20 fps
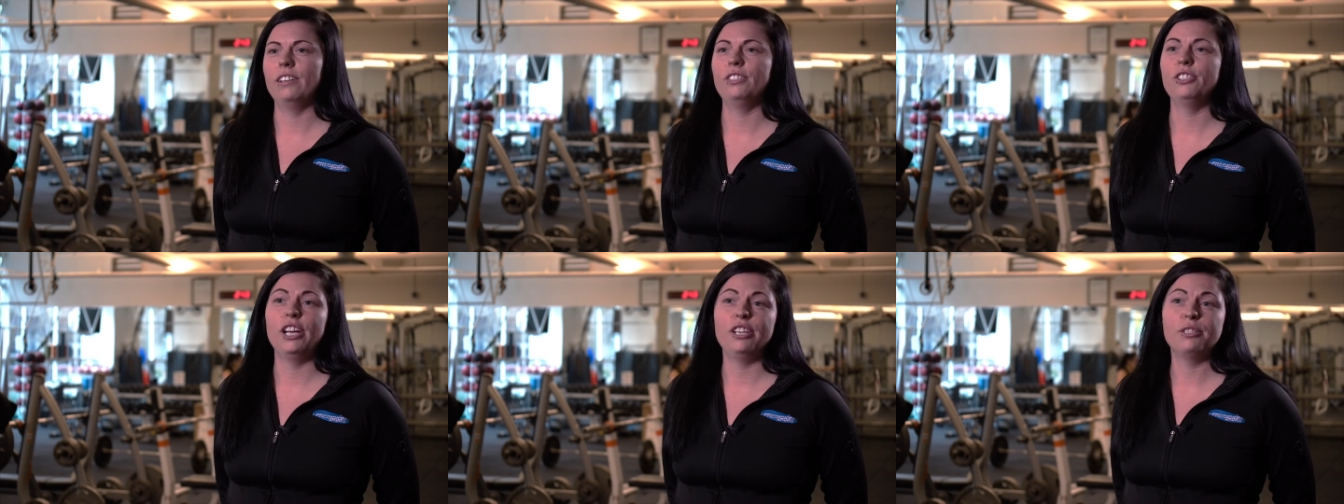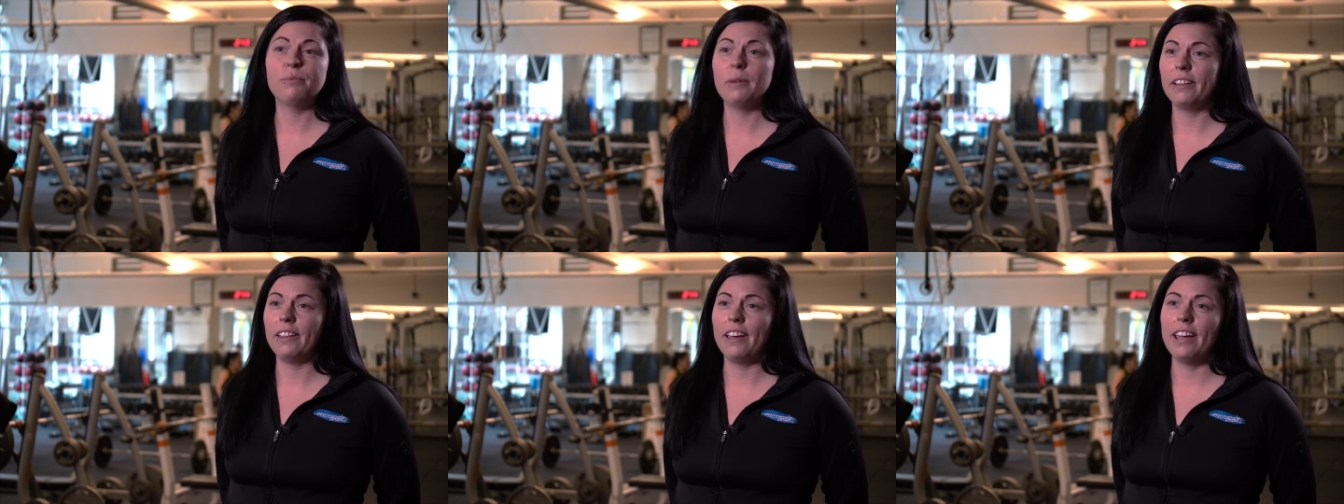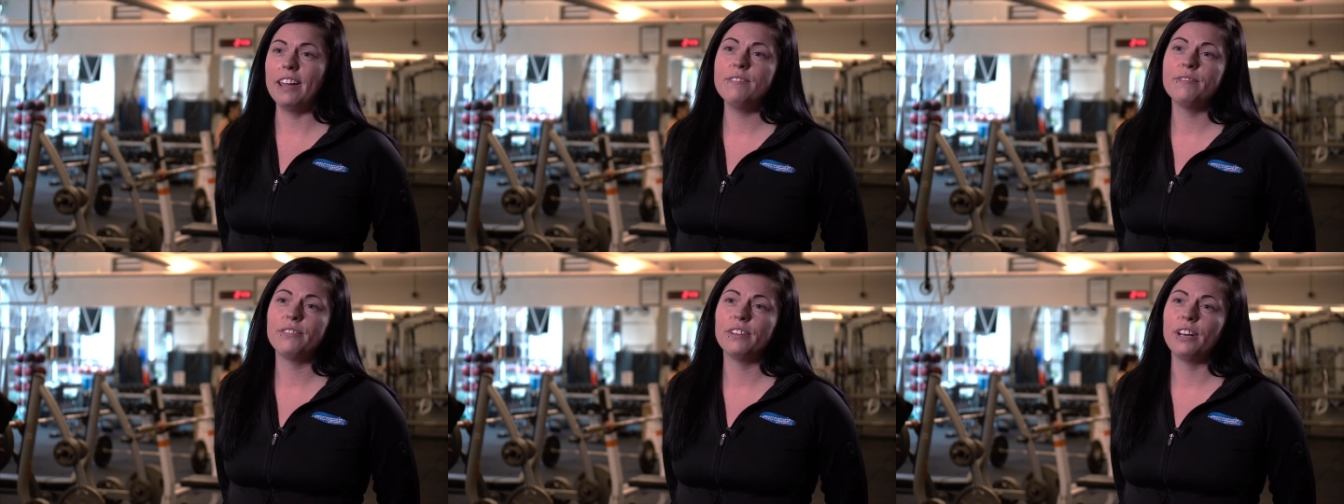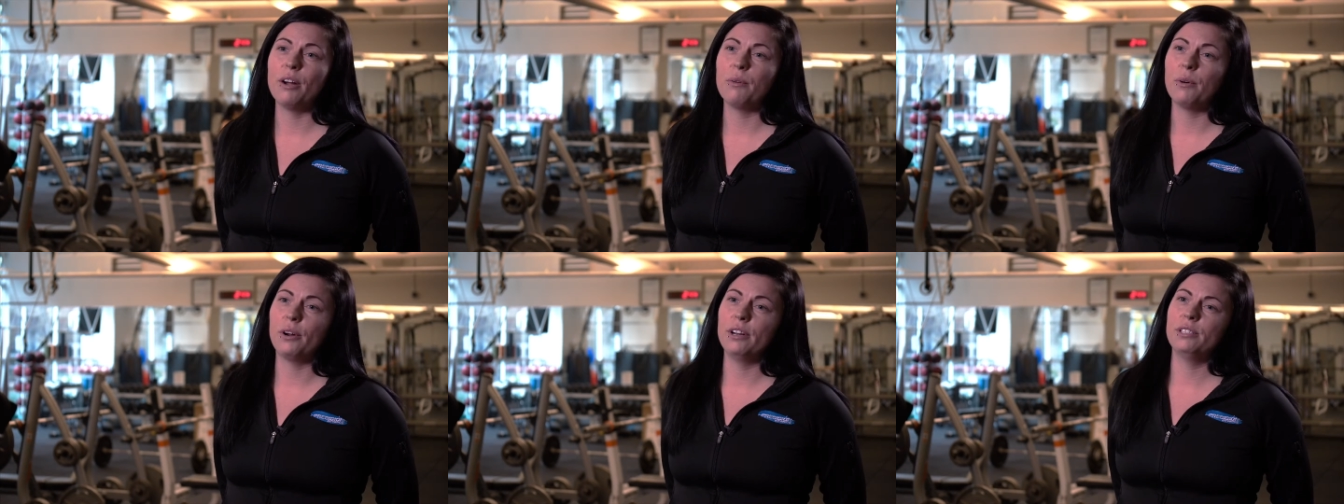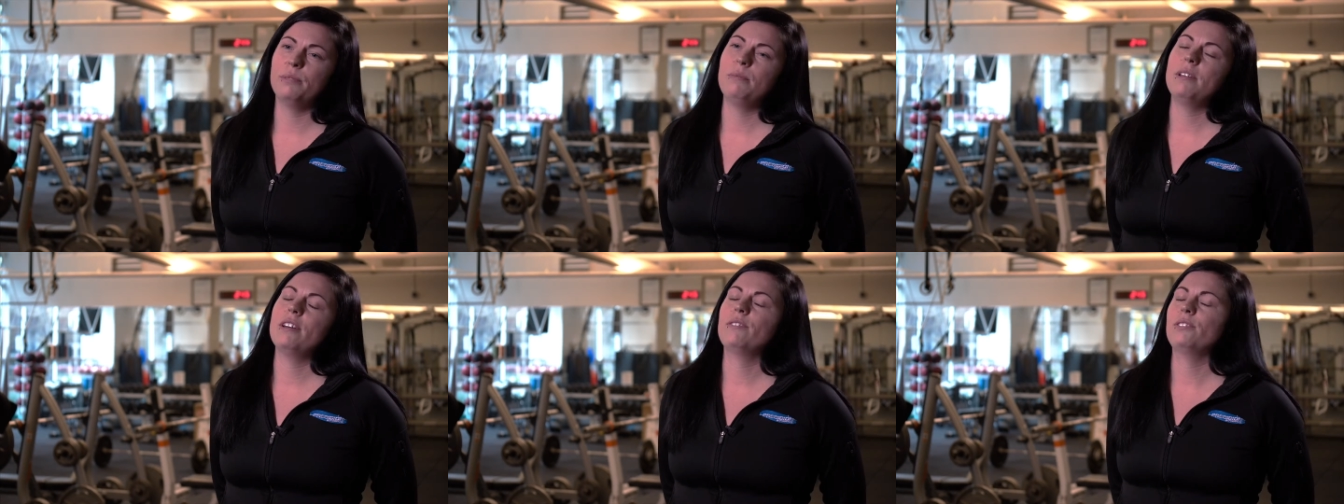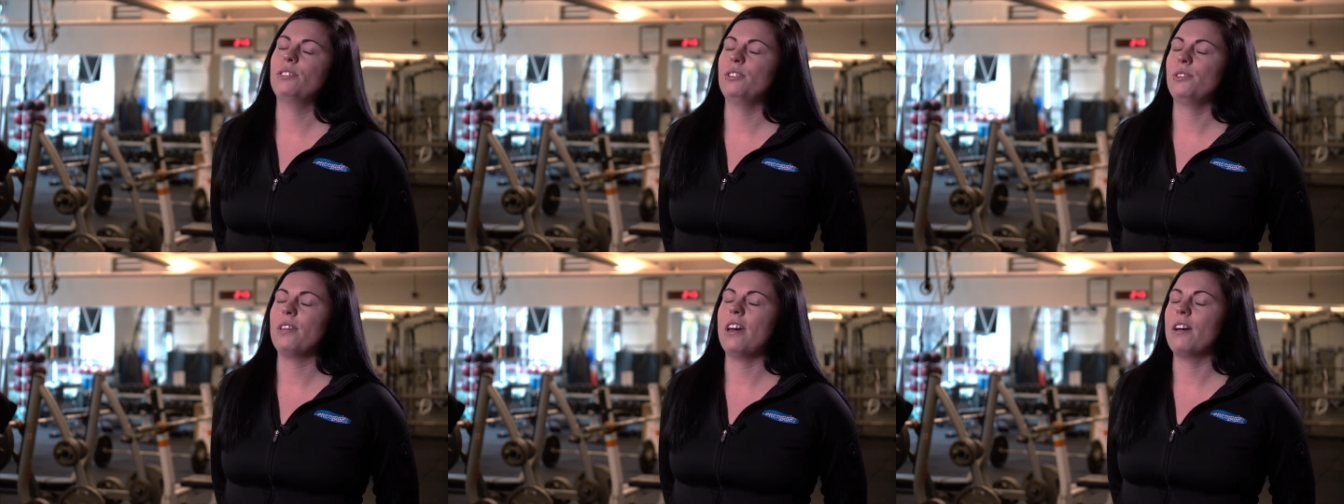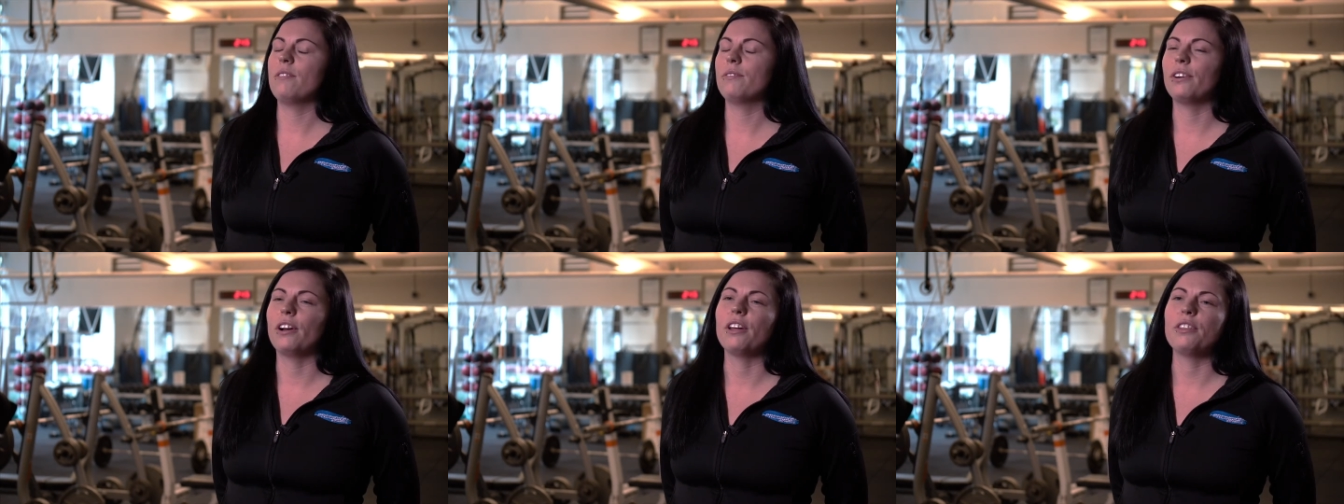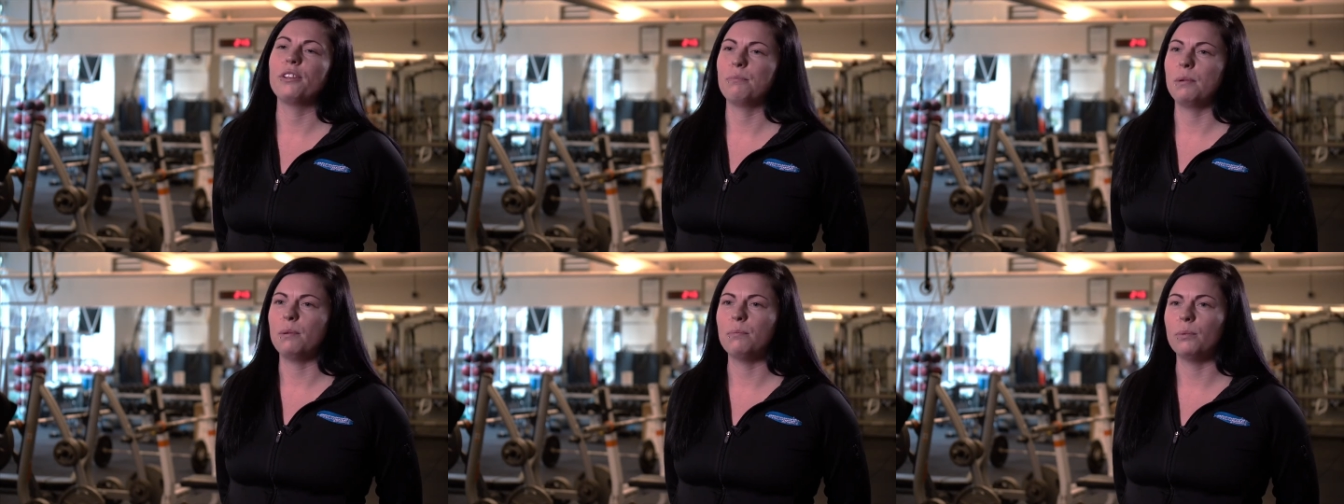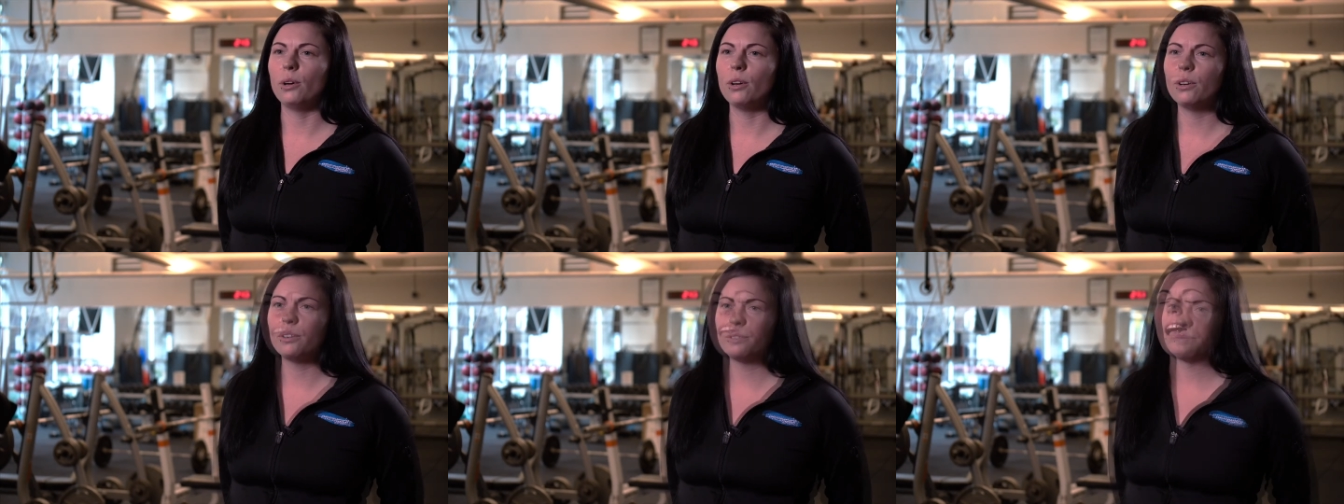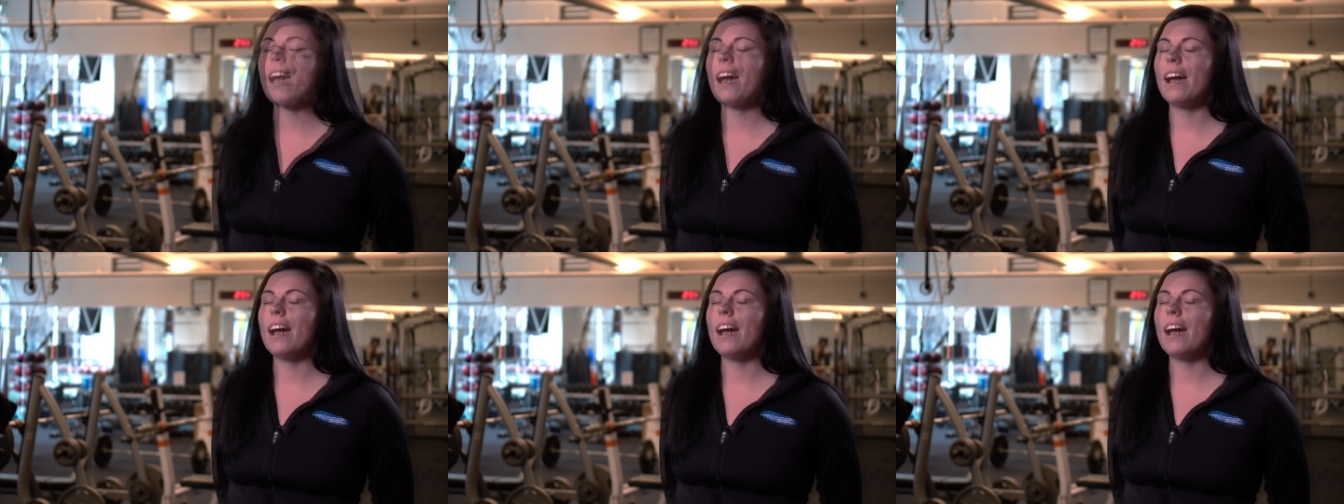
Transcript: changed my life, and I wanted to be able to do that for other people.